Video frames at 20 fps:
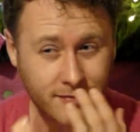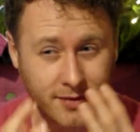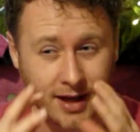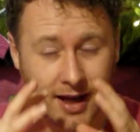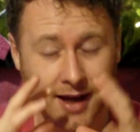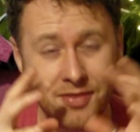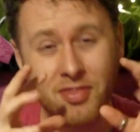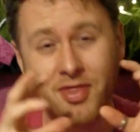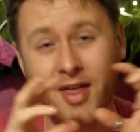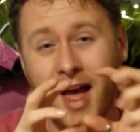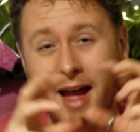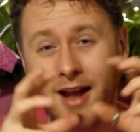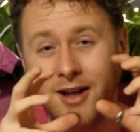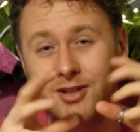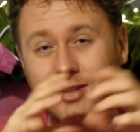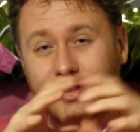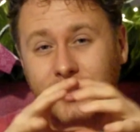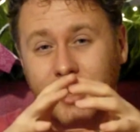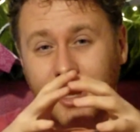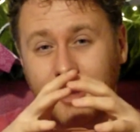And that
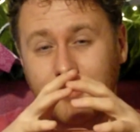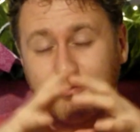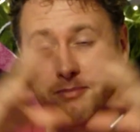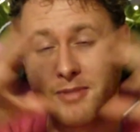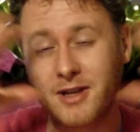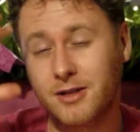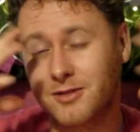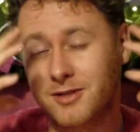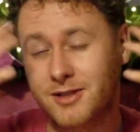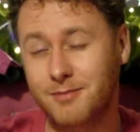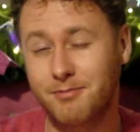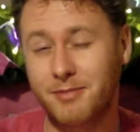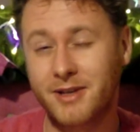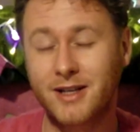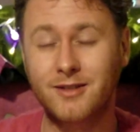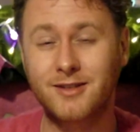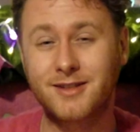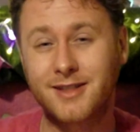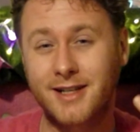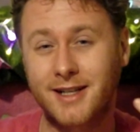just like builds and
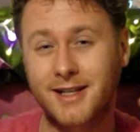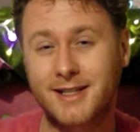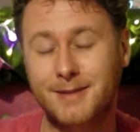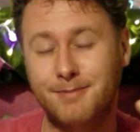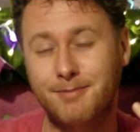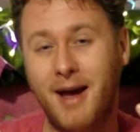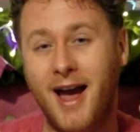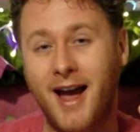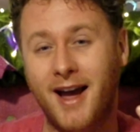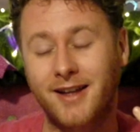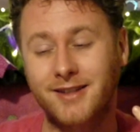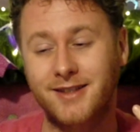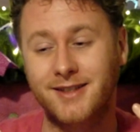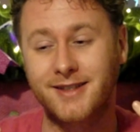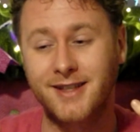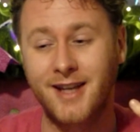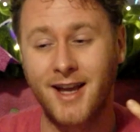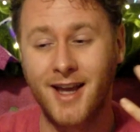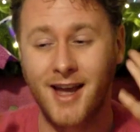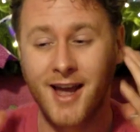builds and
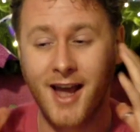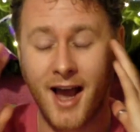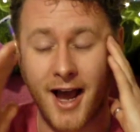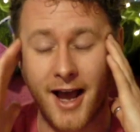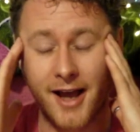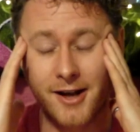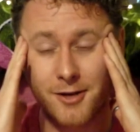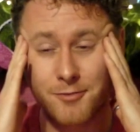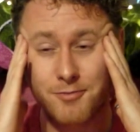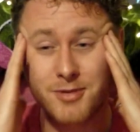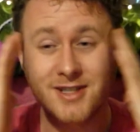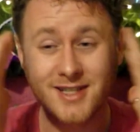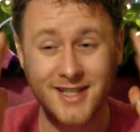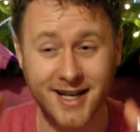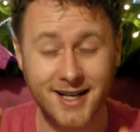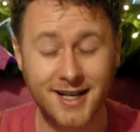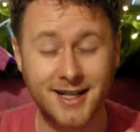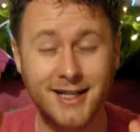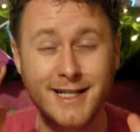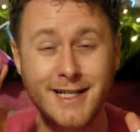expands. And I
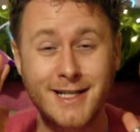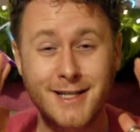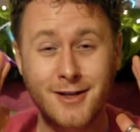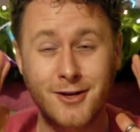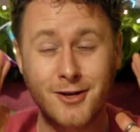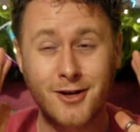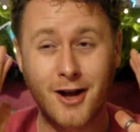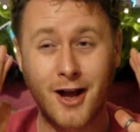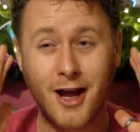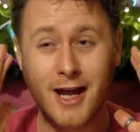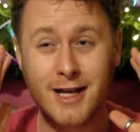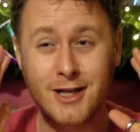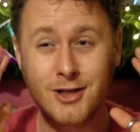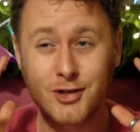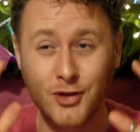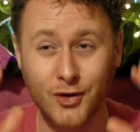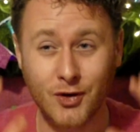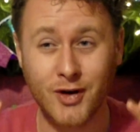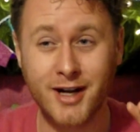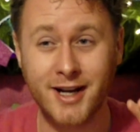particularly
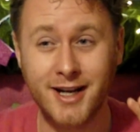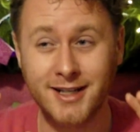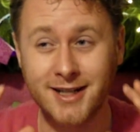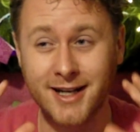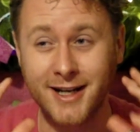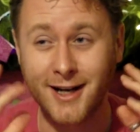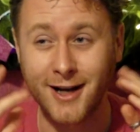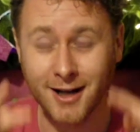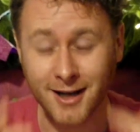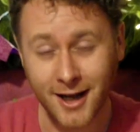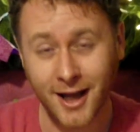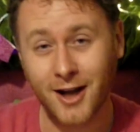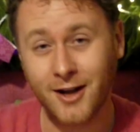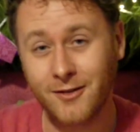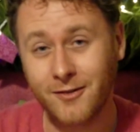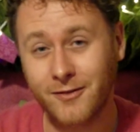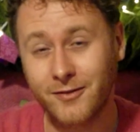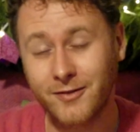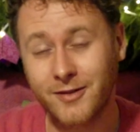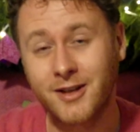enjoyed and
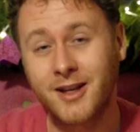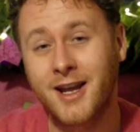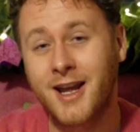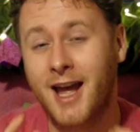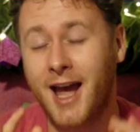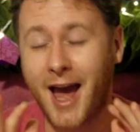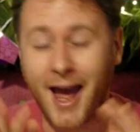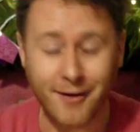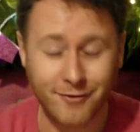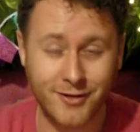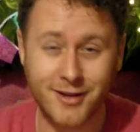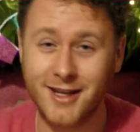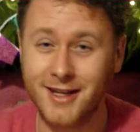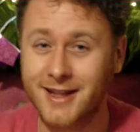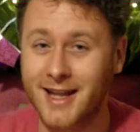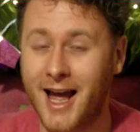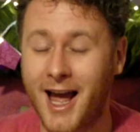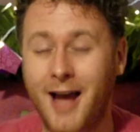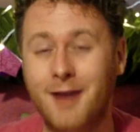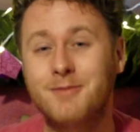loved everything
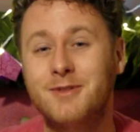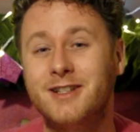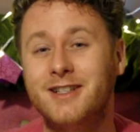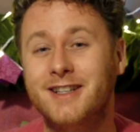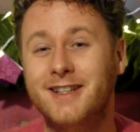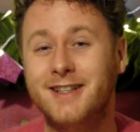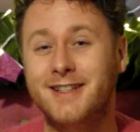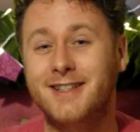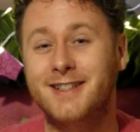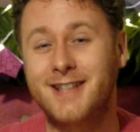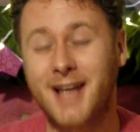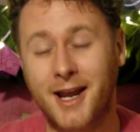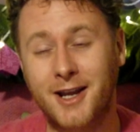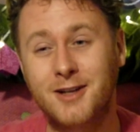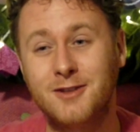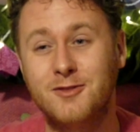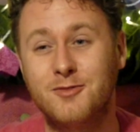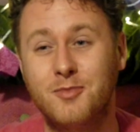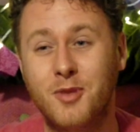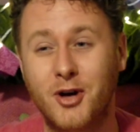that happened in the
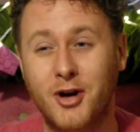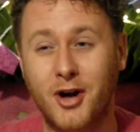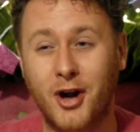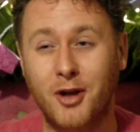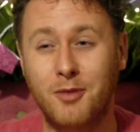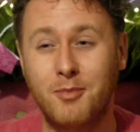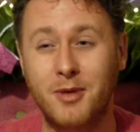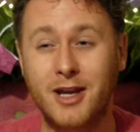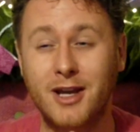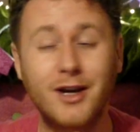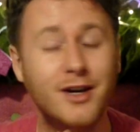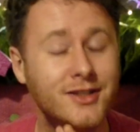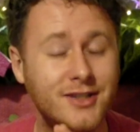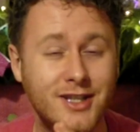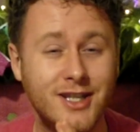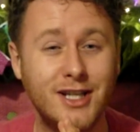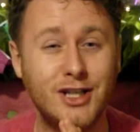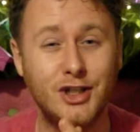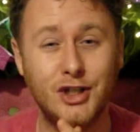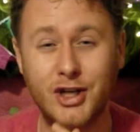second book because of
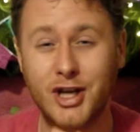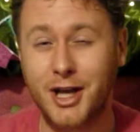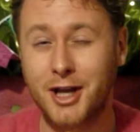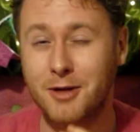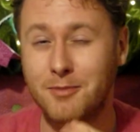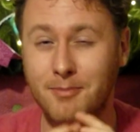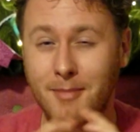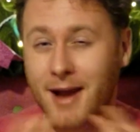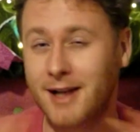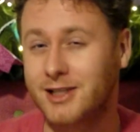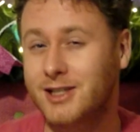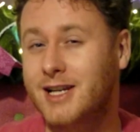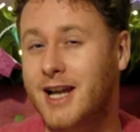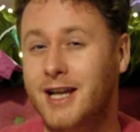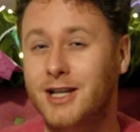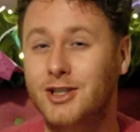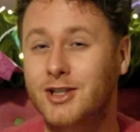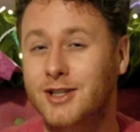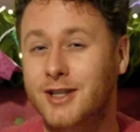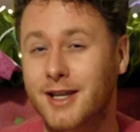the sheer
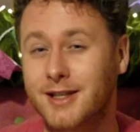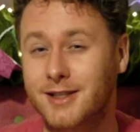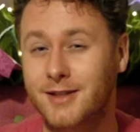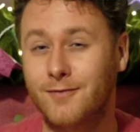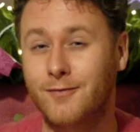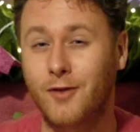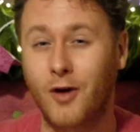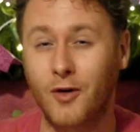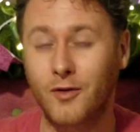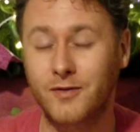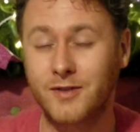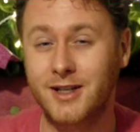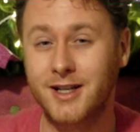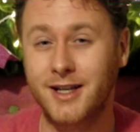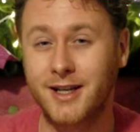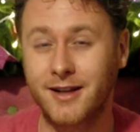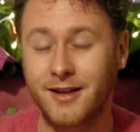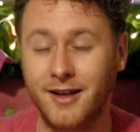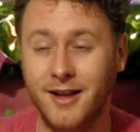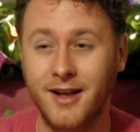imagination that's involved in
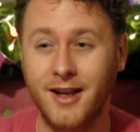it